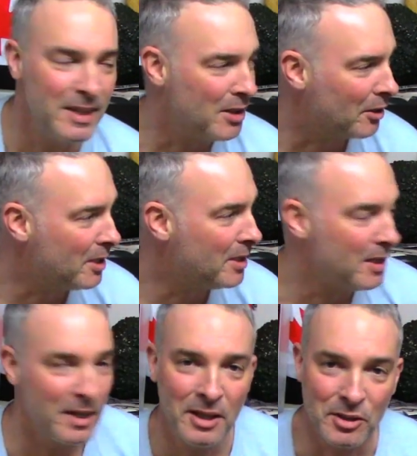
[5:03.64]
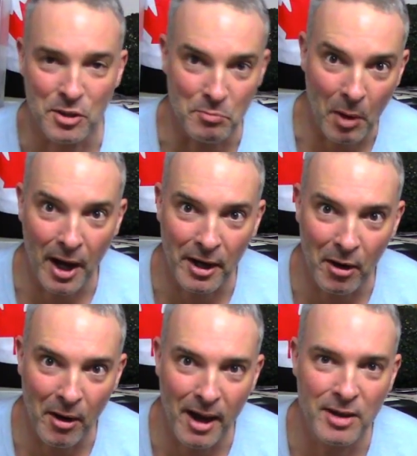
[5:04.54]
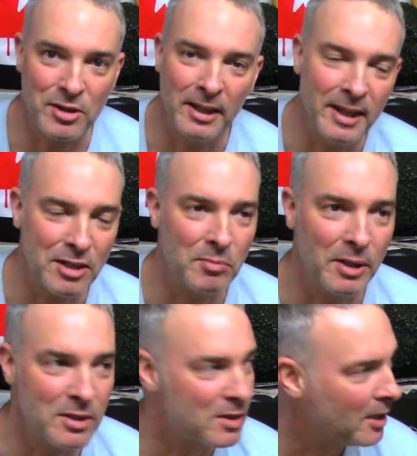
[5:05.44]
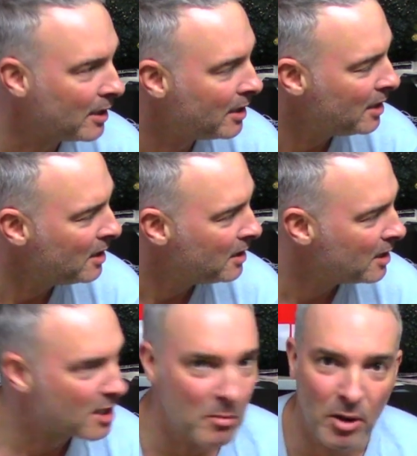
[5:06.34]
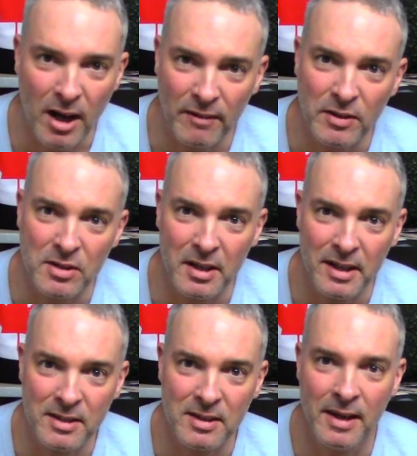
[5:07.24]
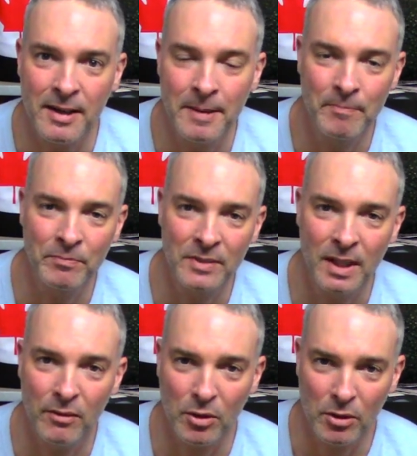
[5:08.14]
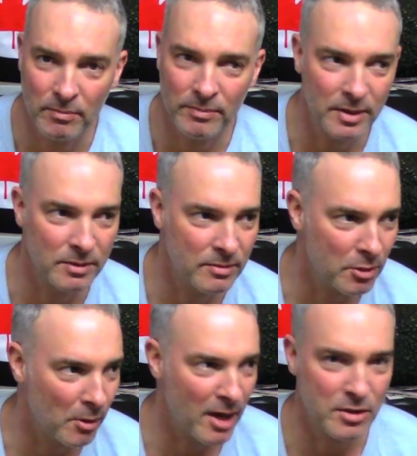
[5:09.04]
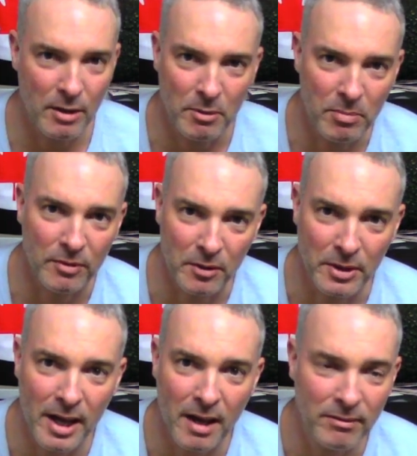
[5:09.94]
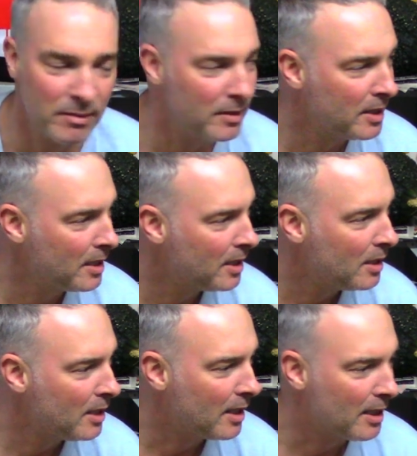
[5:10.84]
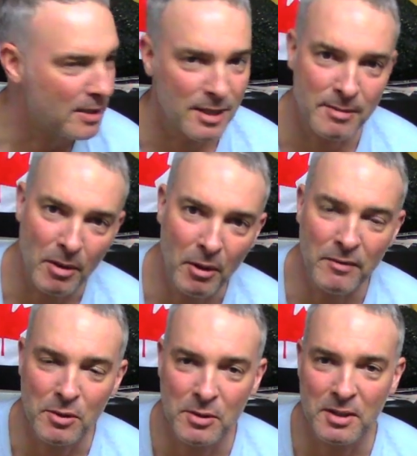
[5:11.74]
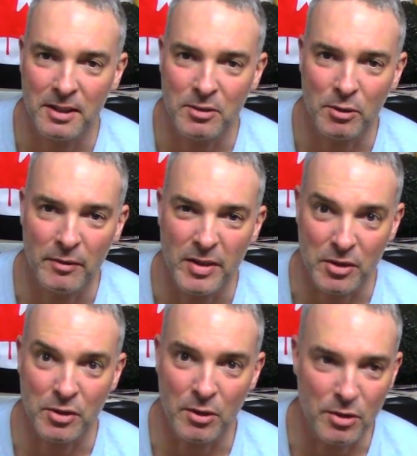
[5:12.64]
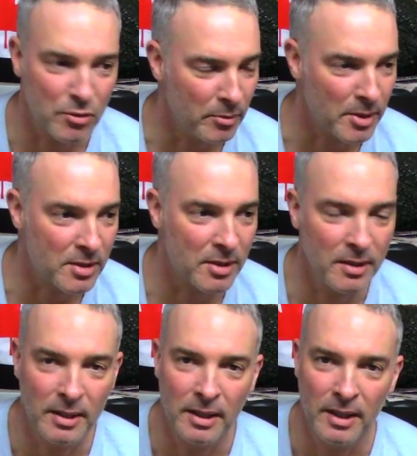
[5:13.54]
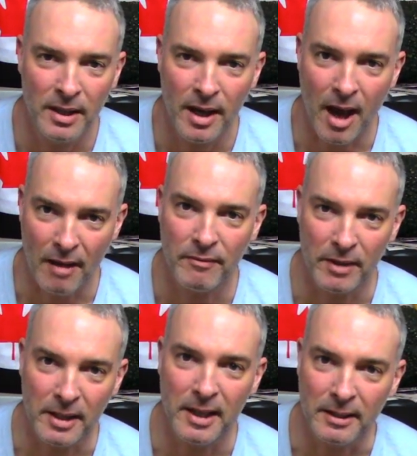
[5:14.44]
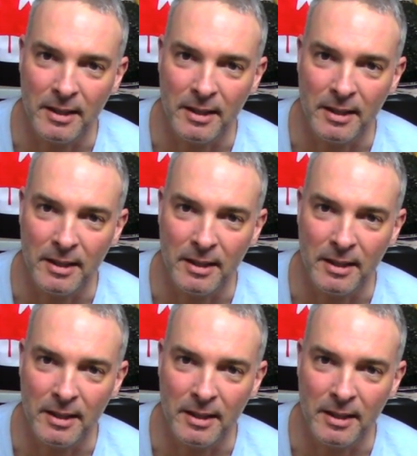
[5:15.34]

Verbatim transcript: uh, this is my garage, I guess, but it's, uh, it's about half the size of a gr garage I would prefer to have. And since my wife uses it sort of as a storage room, it's half again